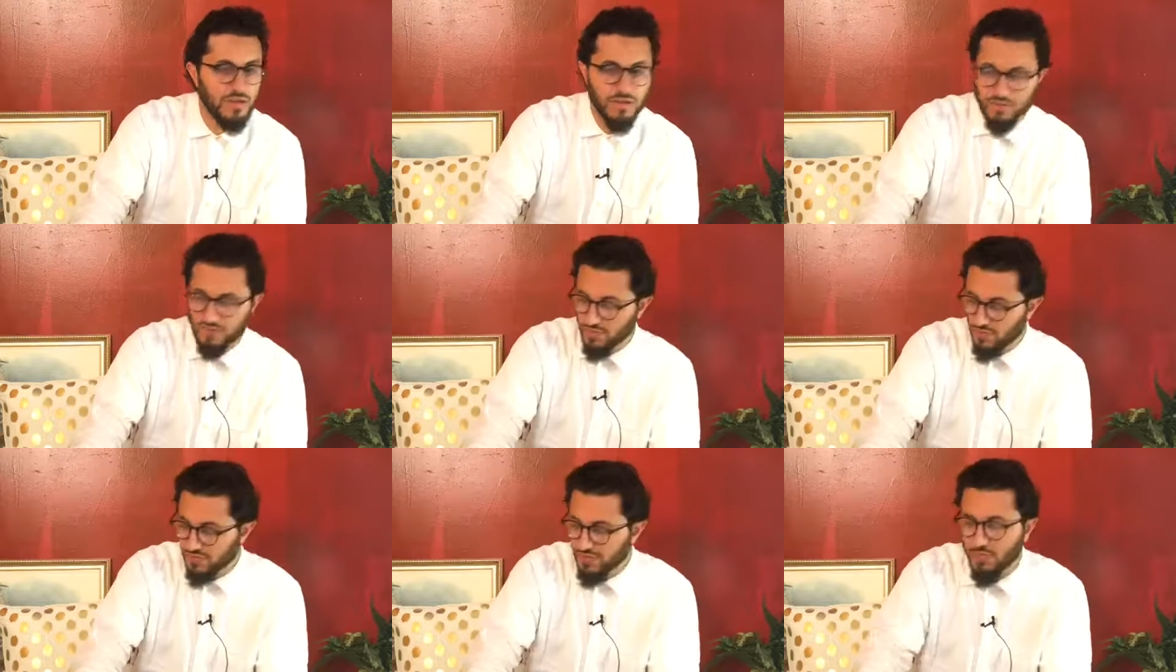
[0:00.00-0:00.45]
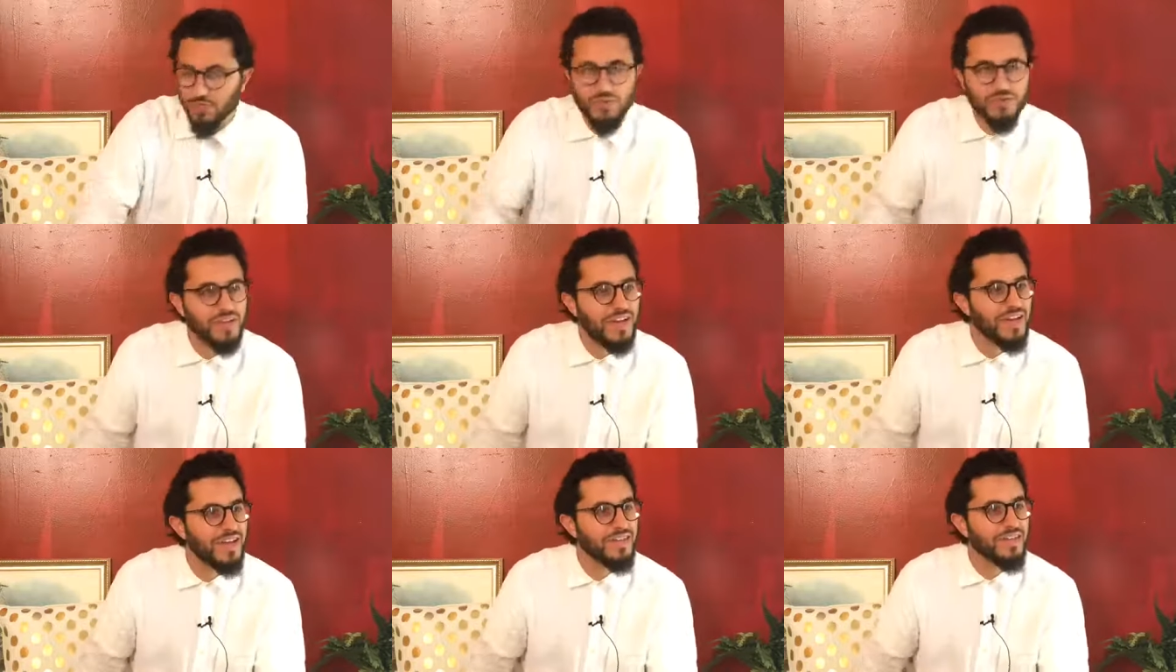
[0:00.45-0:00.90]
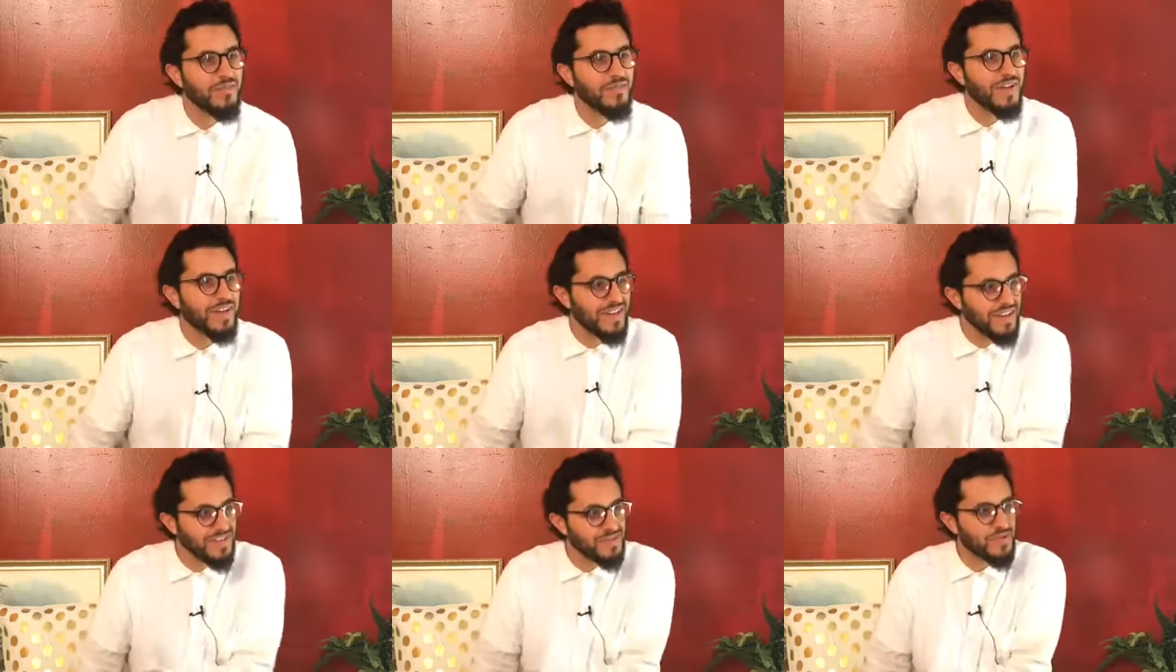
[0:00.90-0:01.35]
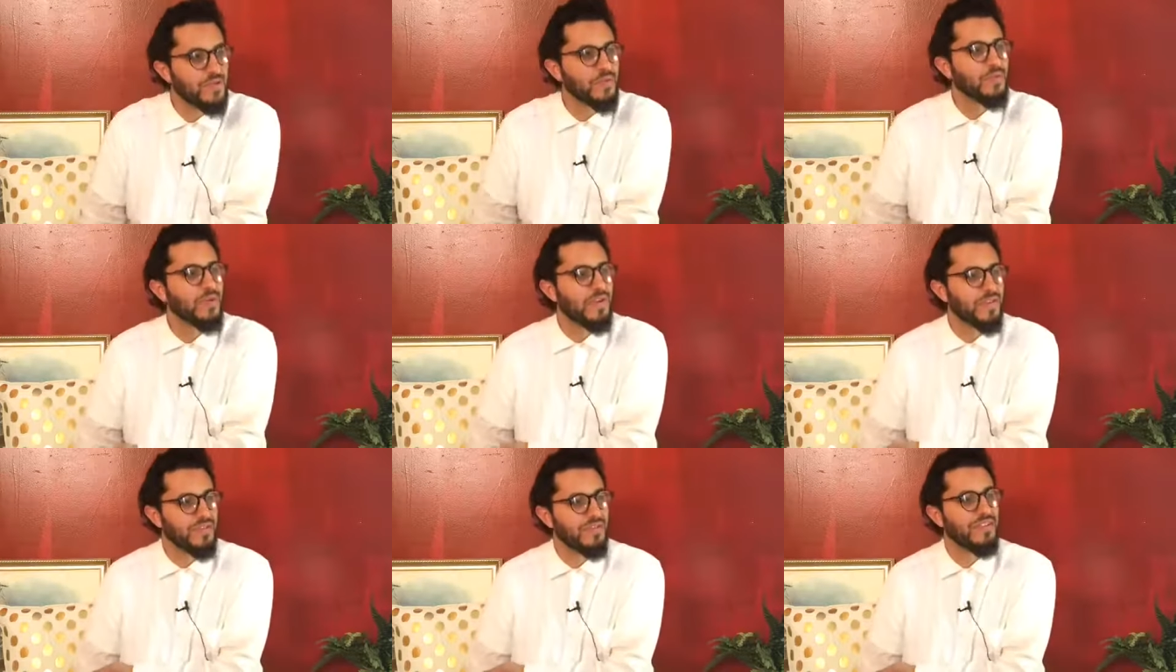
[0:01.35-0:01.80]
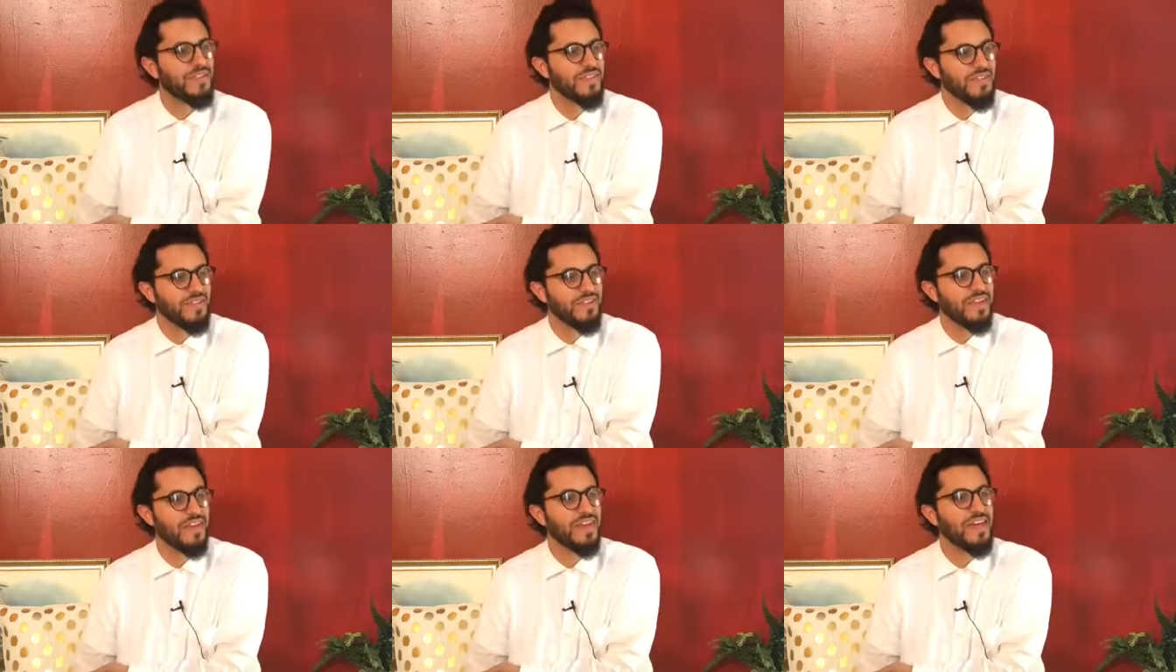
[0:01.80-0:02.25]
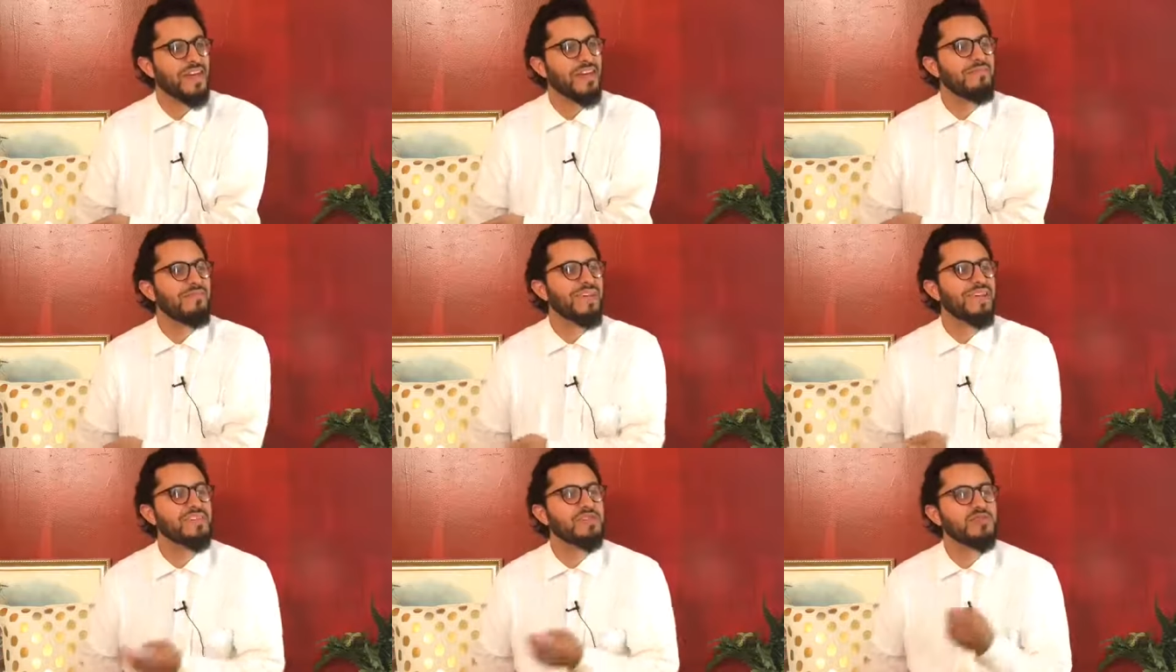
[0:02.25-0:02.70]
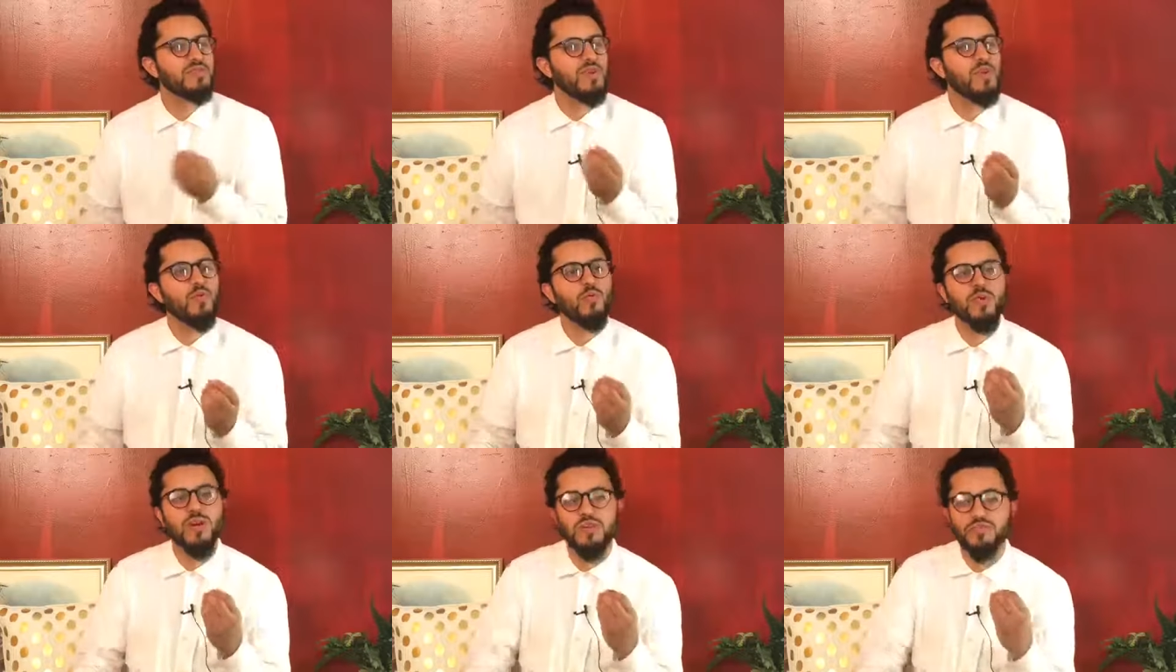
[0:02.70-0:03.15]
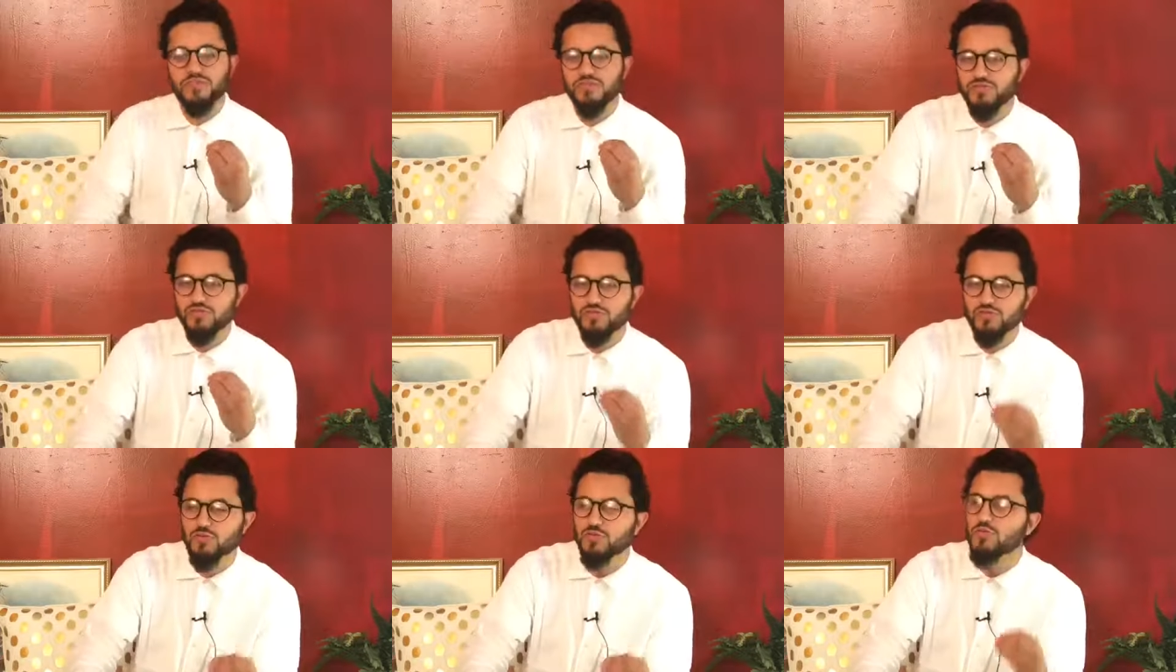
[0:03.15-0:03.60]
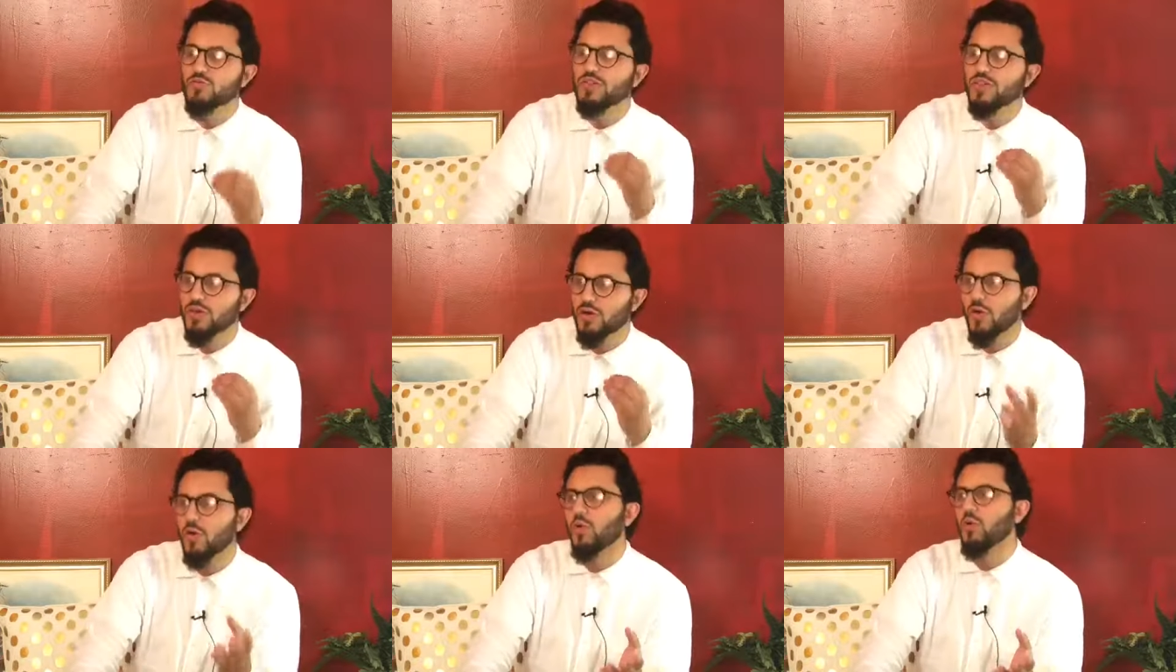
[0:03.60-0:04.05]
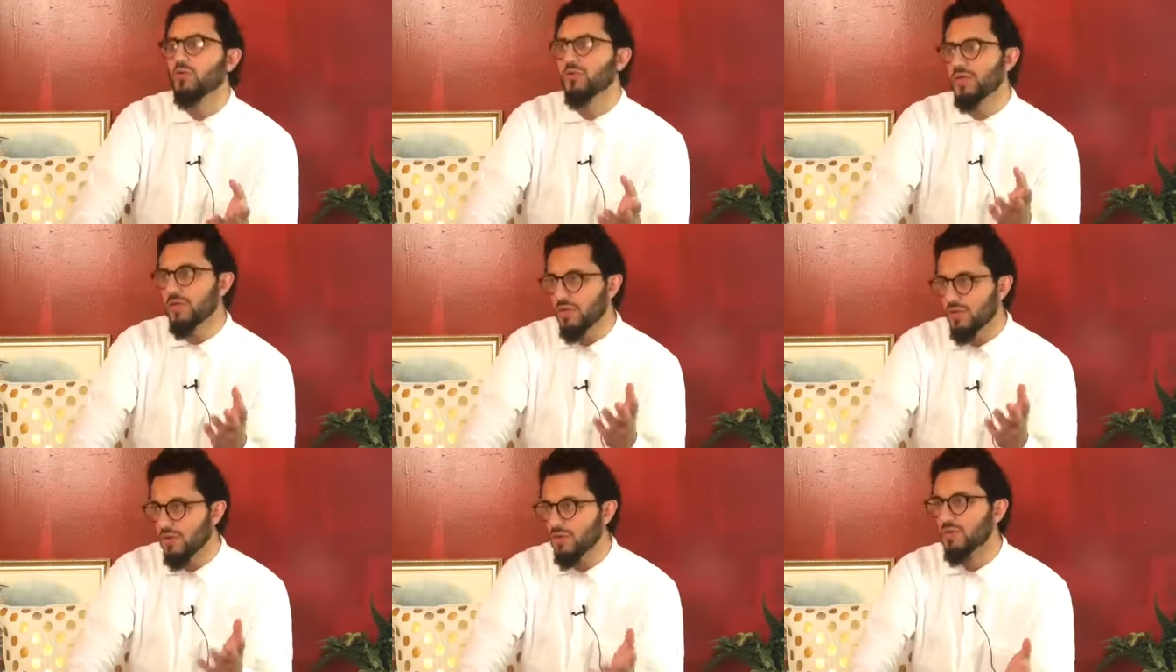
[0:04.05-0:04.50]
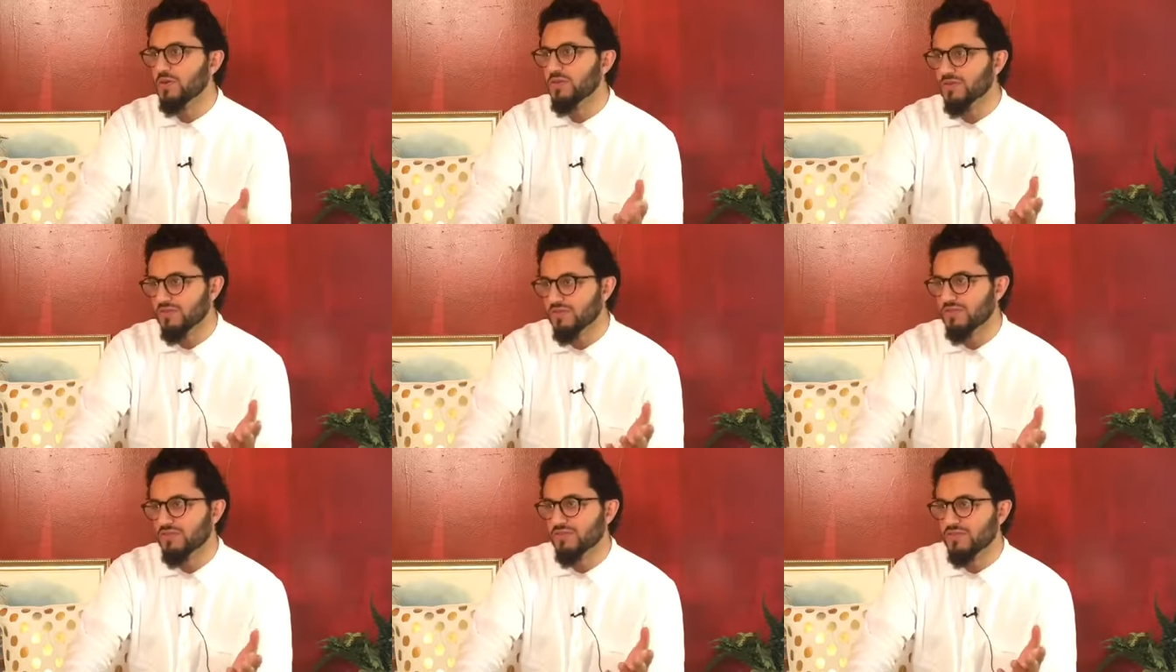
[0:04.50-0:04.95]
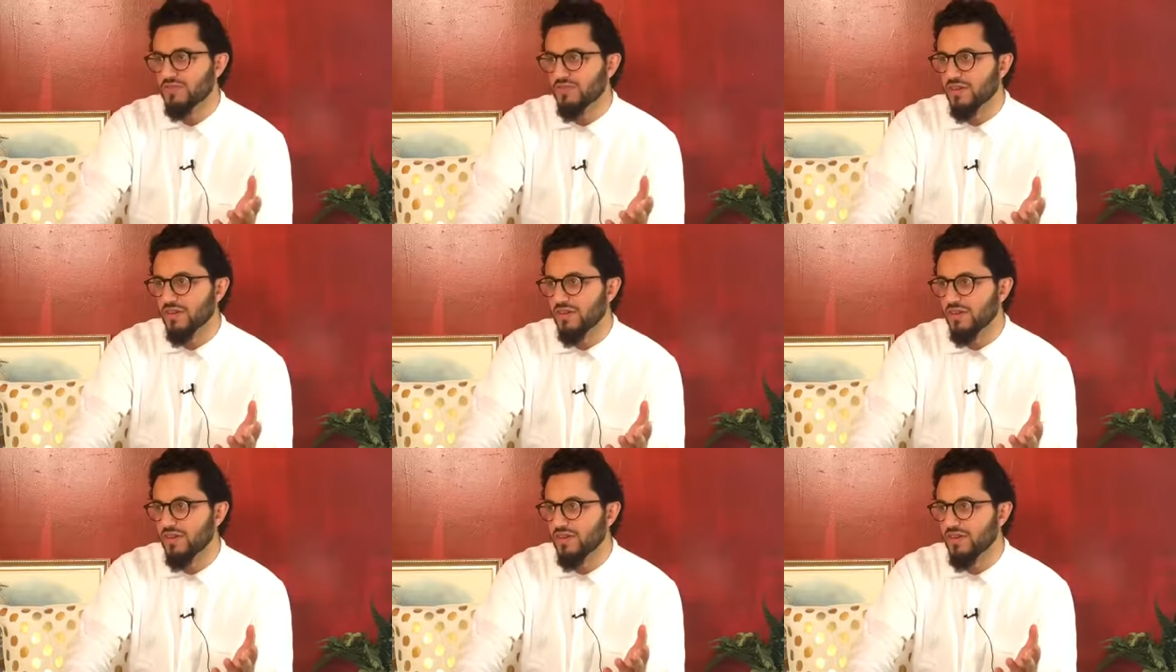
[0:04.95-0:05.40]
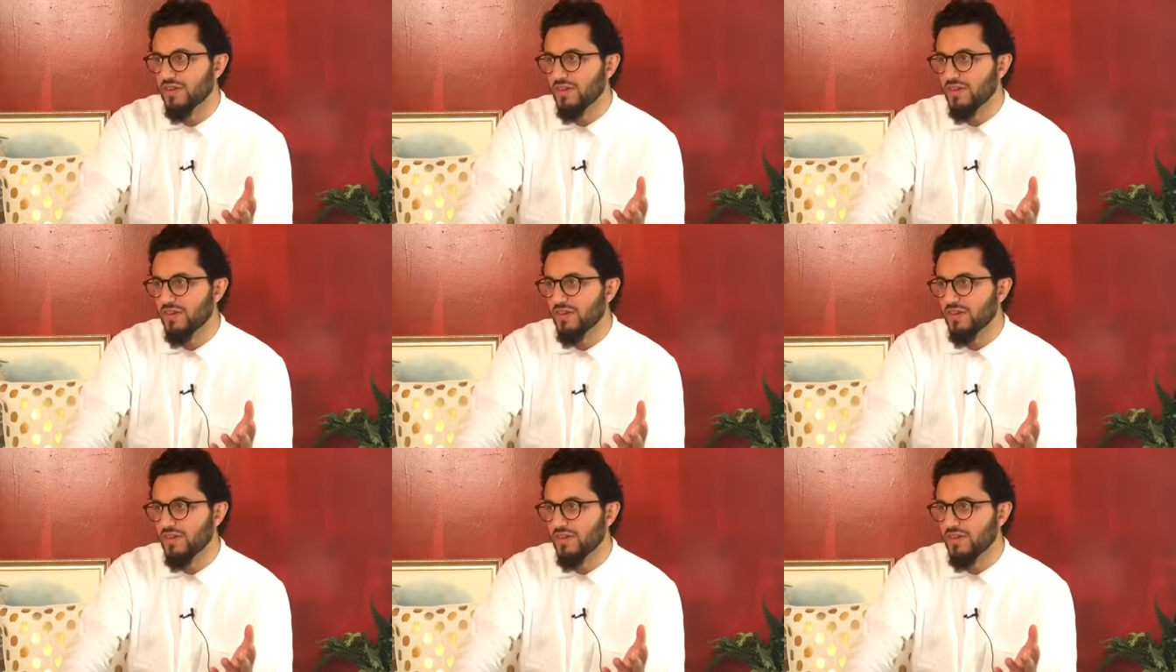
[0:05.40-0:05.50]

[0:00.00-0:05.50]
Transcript: So someone died defending his own wealth, right? Because no wealth is truly only yours, right?